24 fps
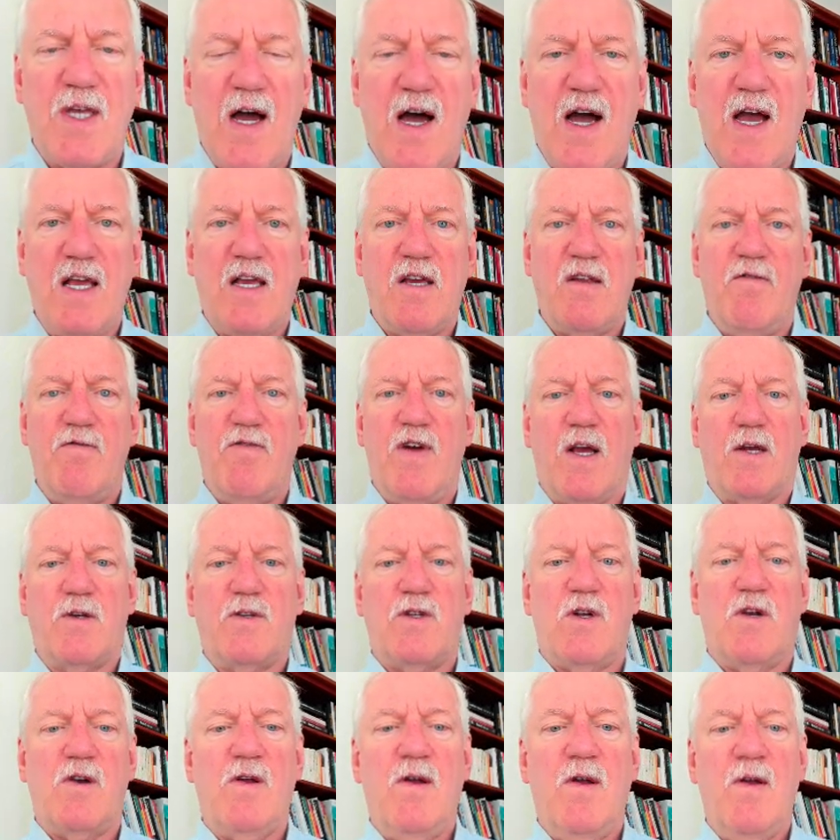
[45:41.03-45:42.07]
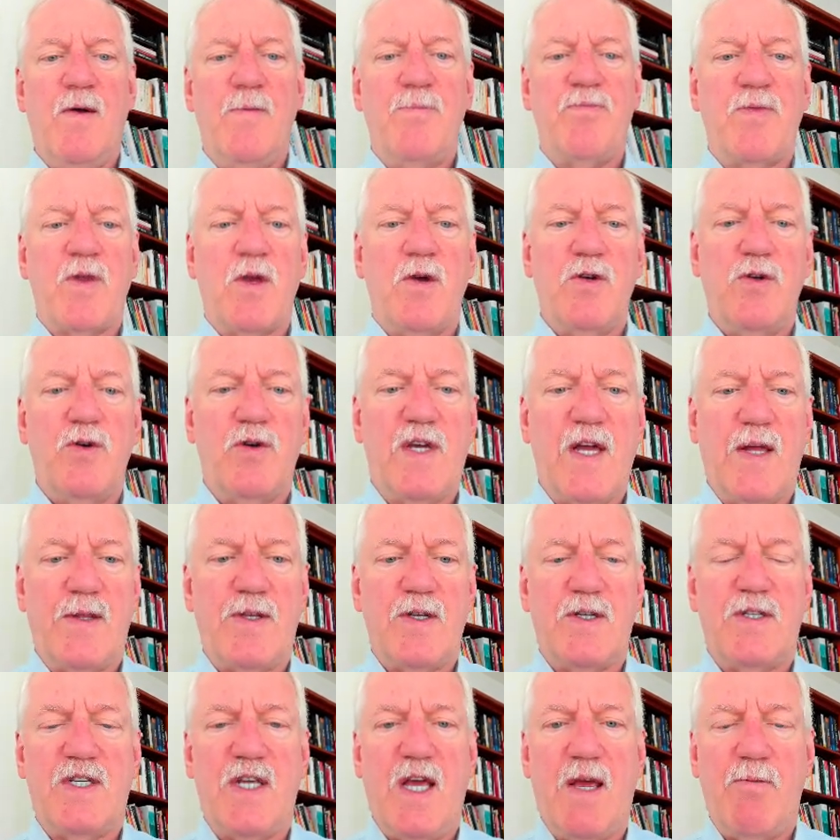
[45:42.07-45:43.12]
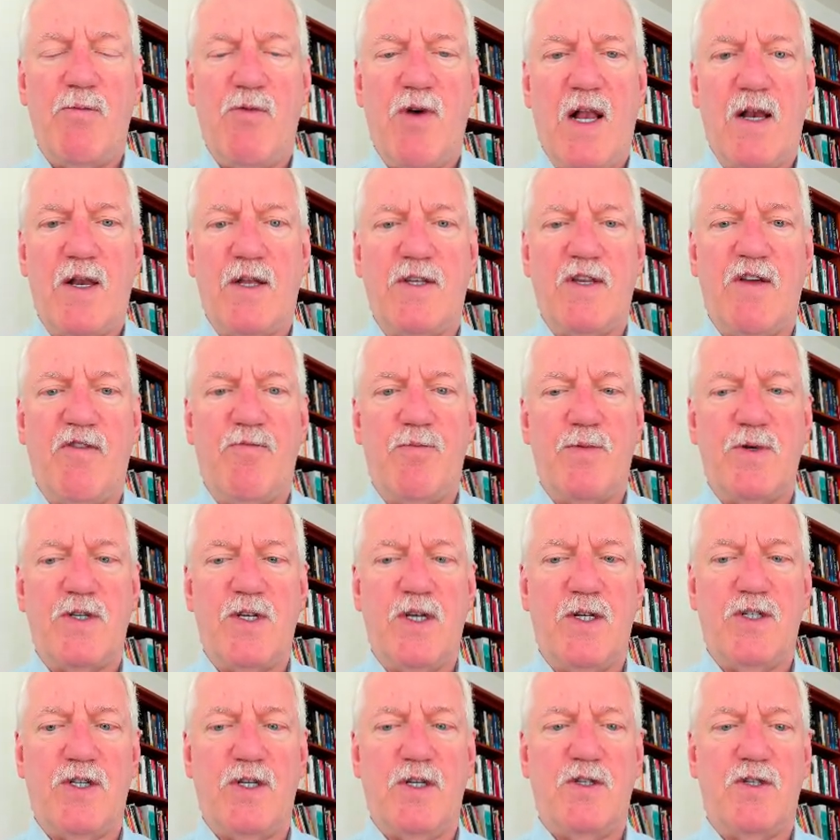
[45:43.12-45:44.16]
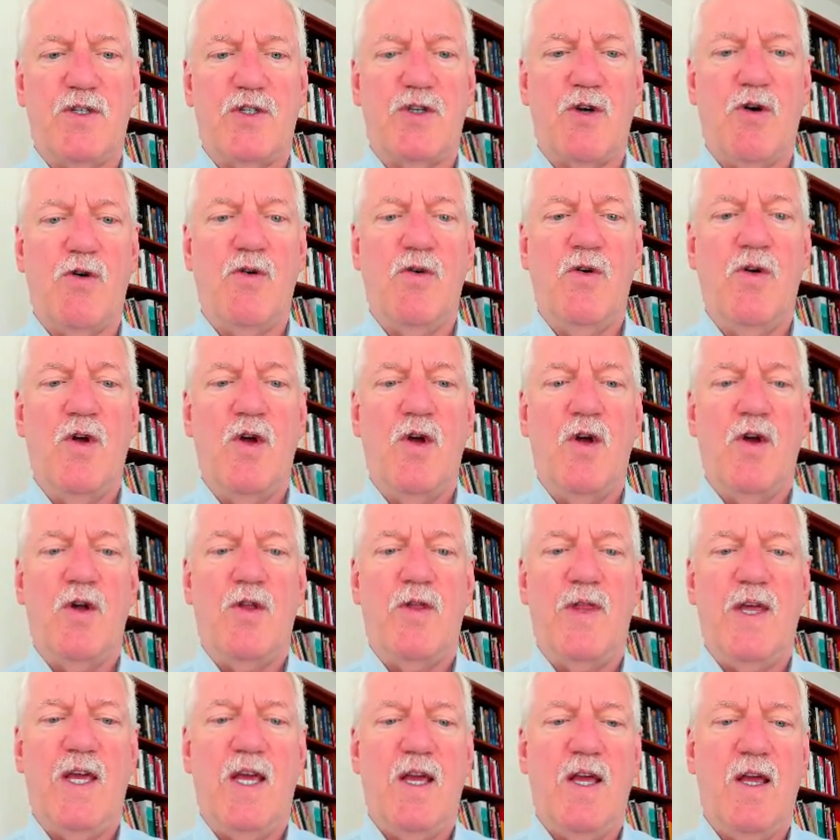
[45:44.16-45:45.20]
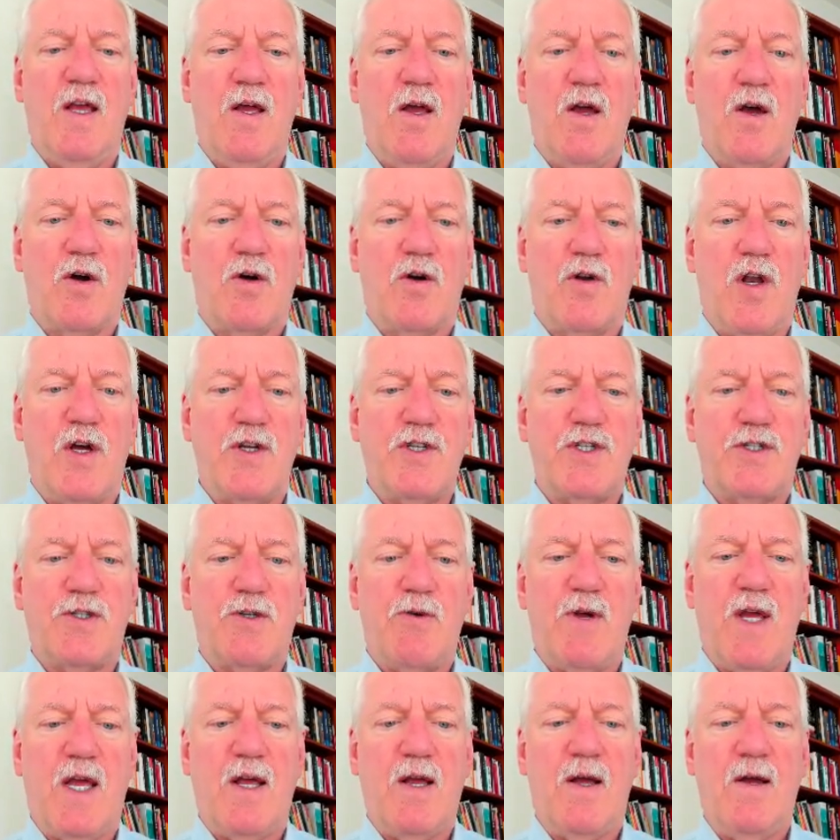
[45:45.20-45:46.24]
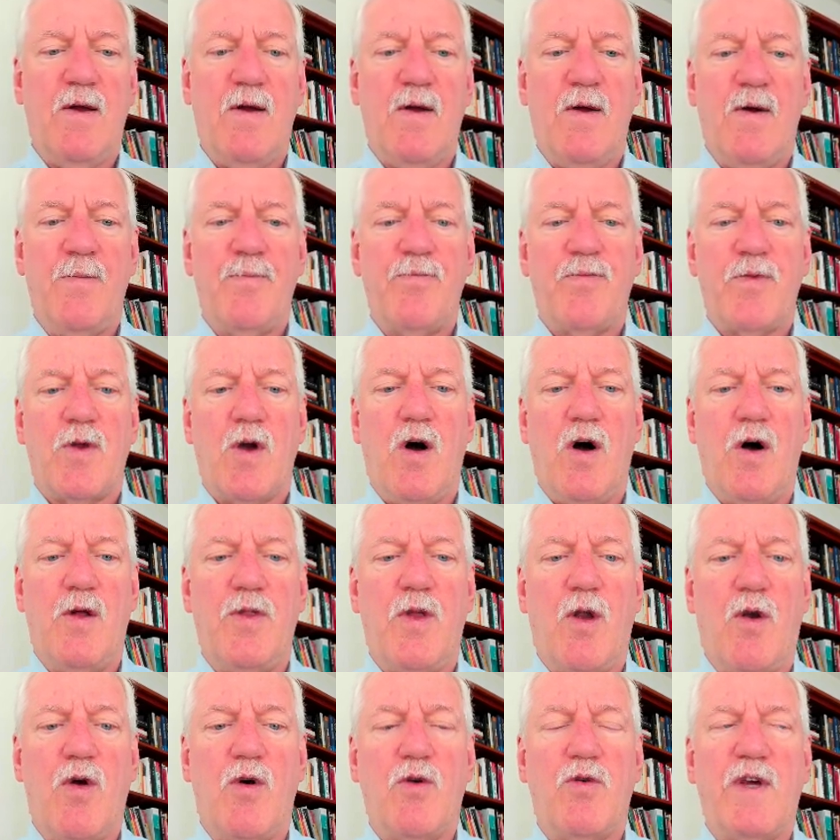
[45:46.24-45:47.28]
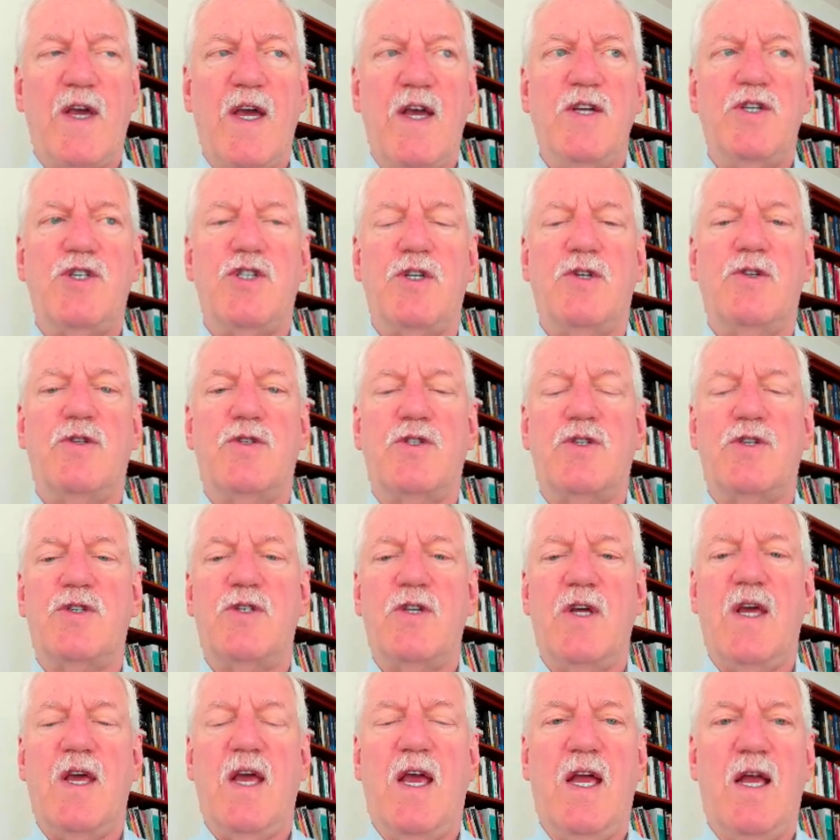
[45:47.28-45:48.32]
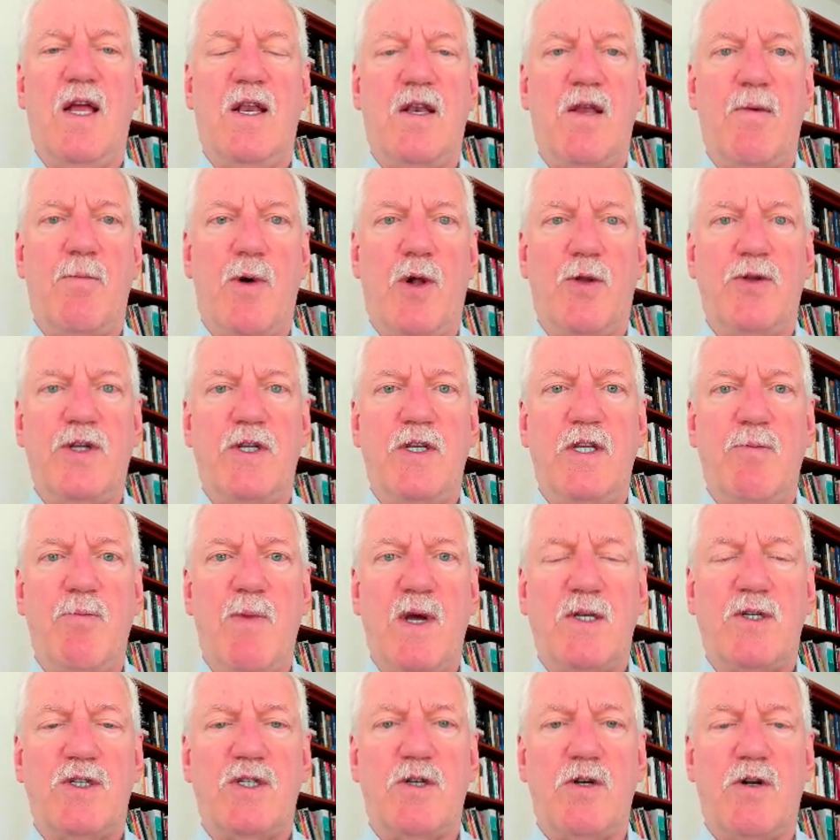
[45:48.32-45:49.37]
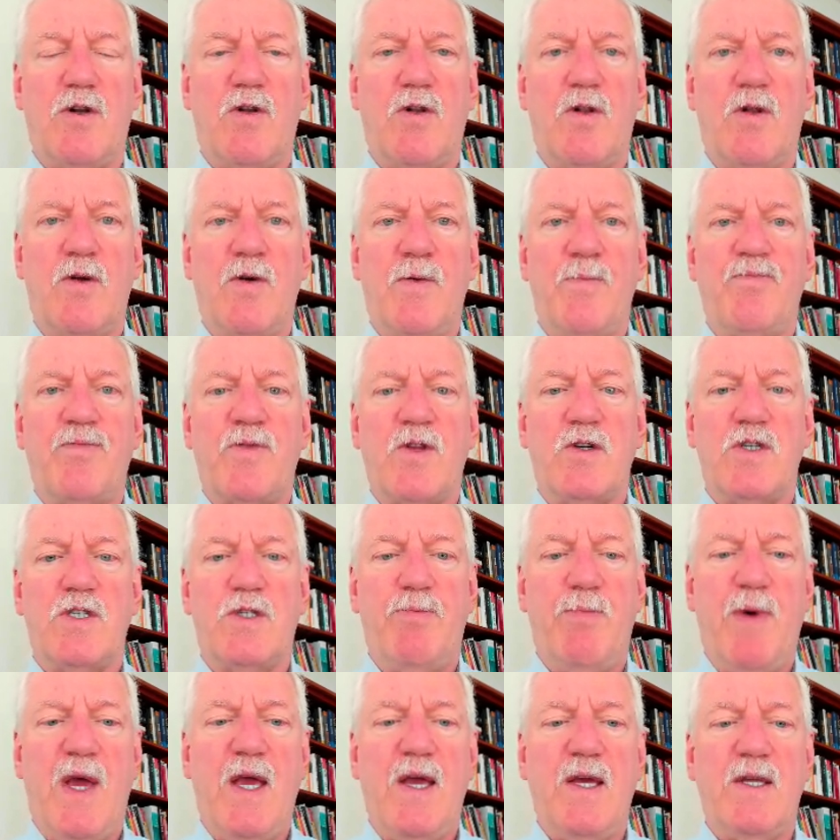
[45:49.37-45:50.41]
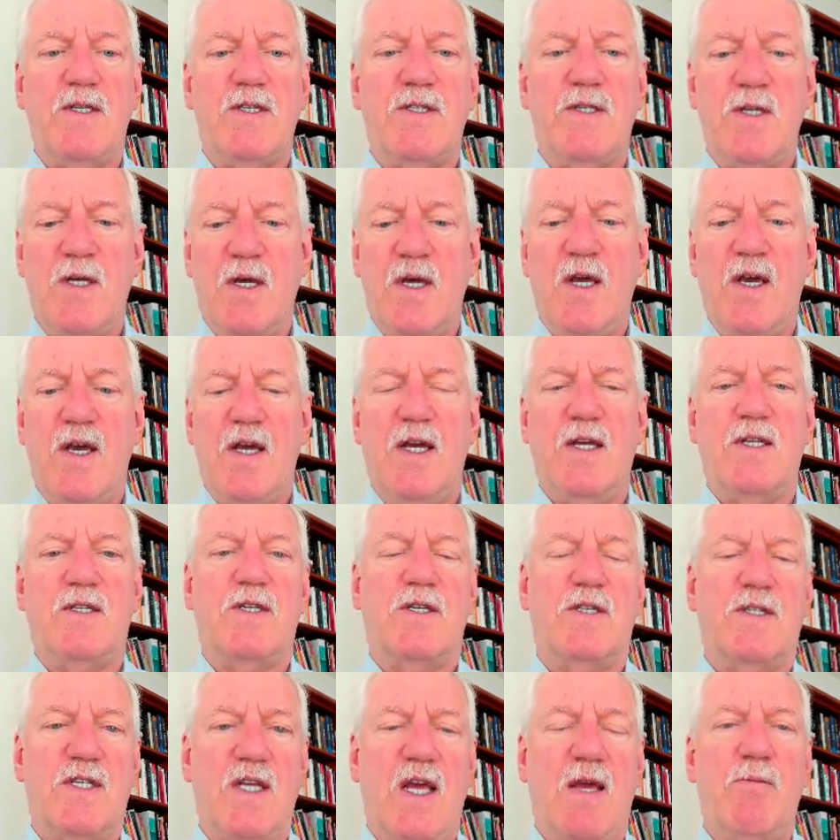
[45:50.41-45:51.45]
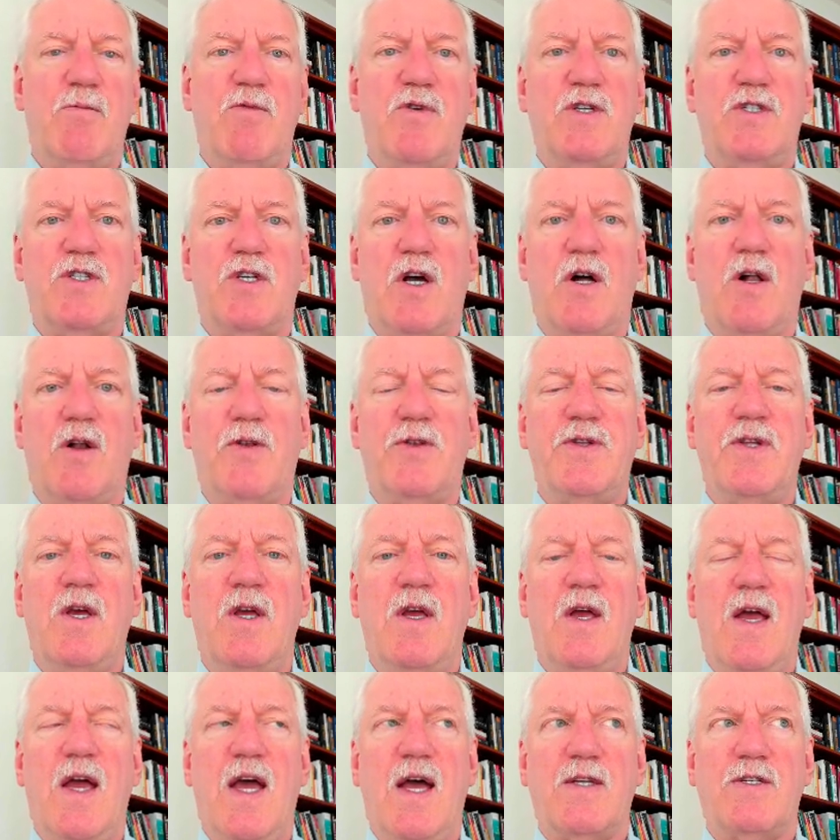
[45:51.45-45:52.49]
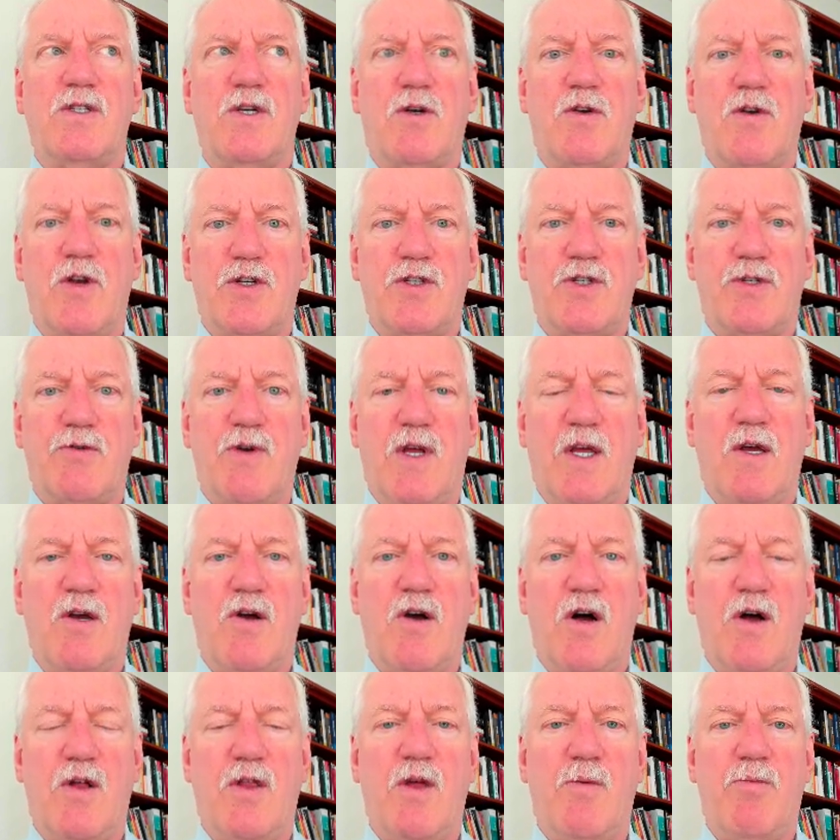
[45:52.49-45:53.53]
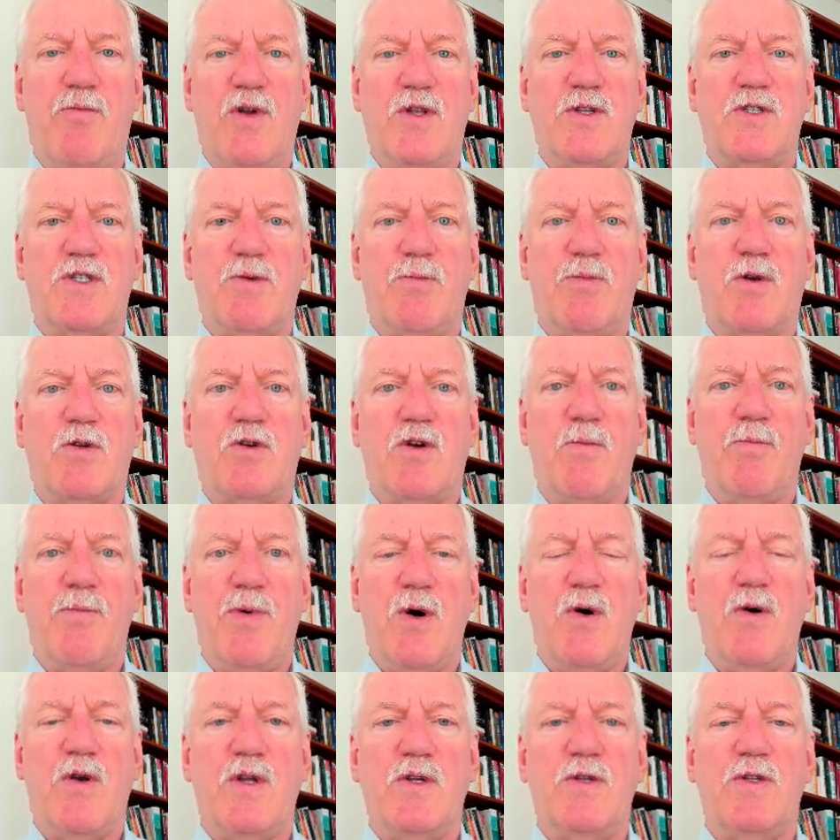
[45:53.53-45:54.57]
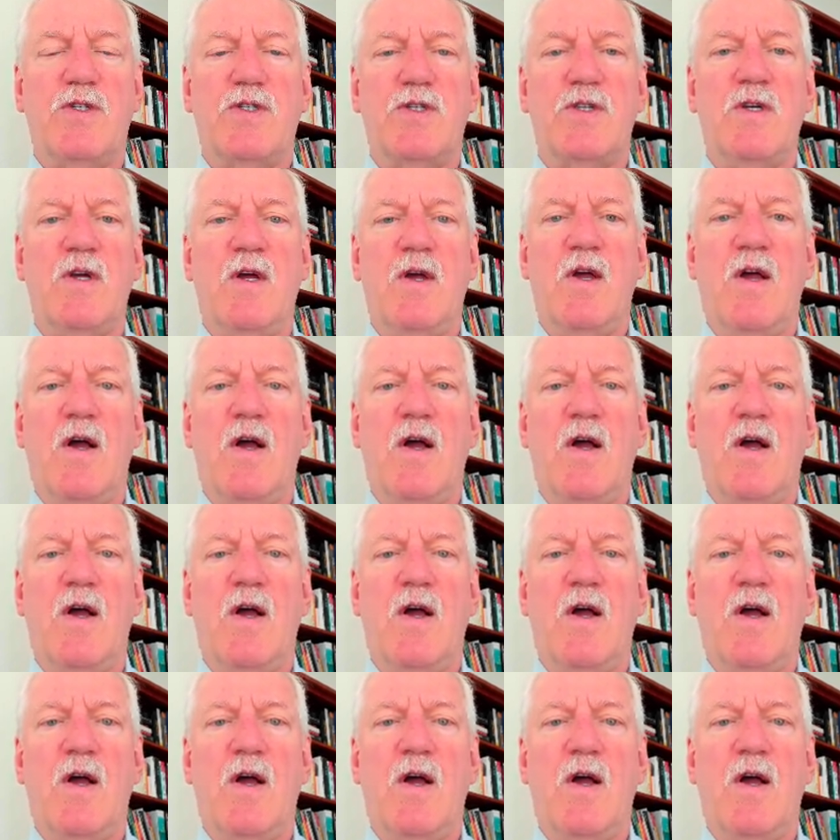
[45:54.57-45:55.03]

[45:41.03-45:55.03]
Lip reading: the eigenvector, you get the same relative position. So the clustering on the locations in the multidimensional space is the same result as the clustering on the principal components.